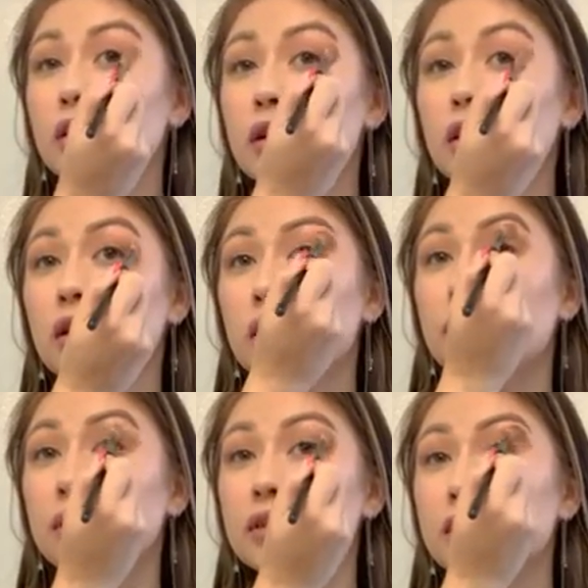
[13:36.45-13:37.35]
makes a
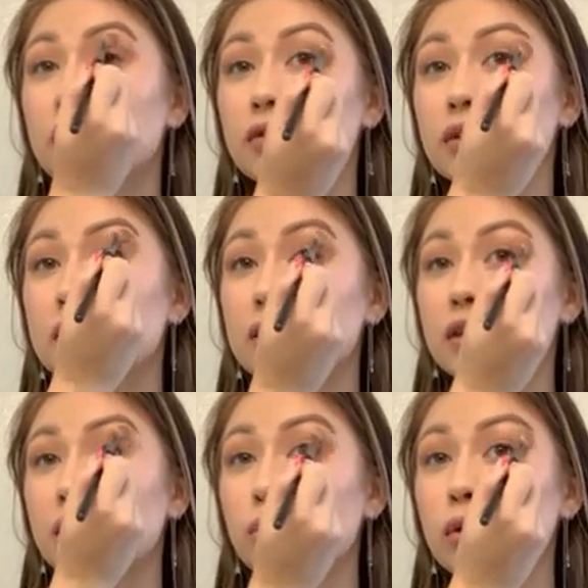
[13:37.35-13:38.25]
difference in like the
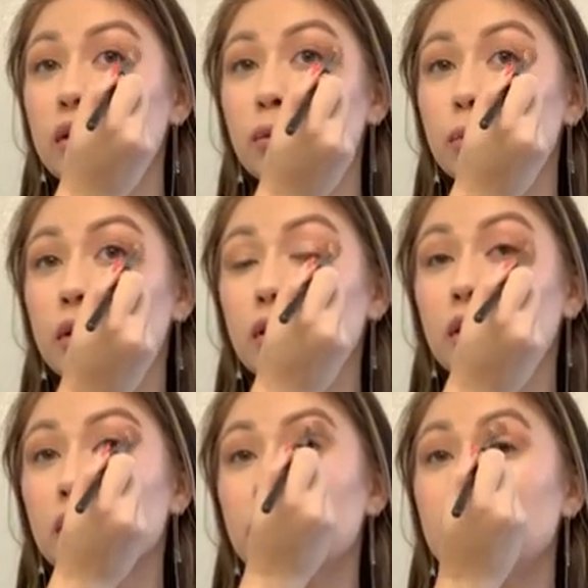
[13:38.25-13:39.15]
blendability of the
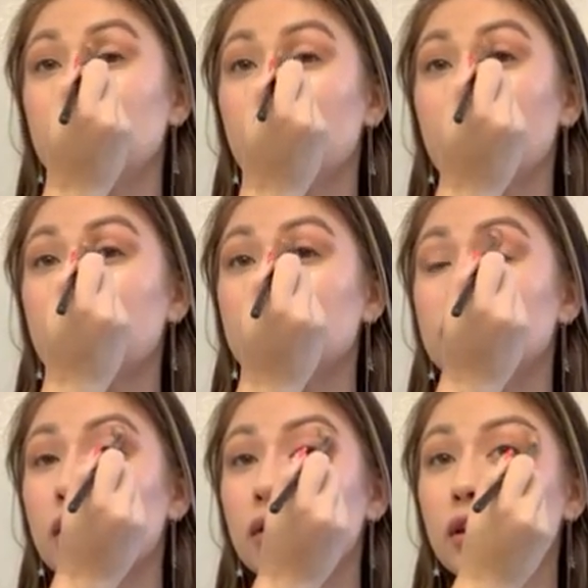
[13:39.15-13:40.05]
shades and just how they
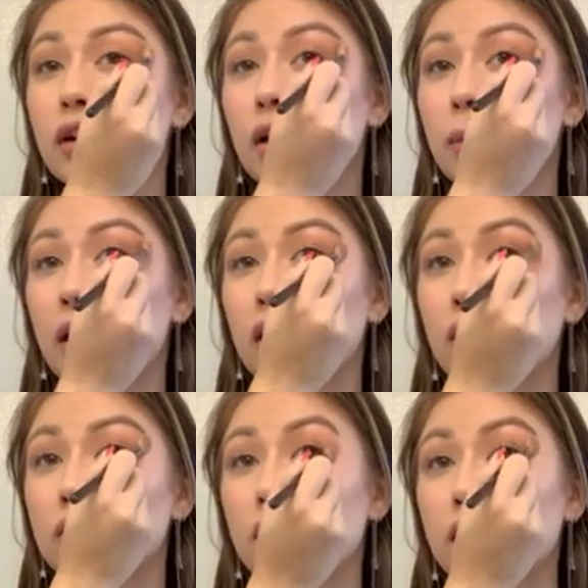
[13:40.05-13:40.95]
come out. Like, because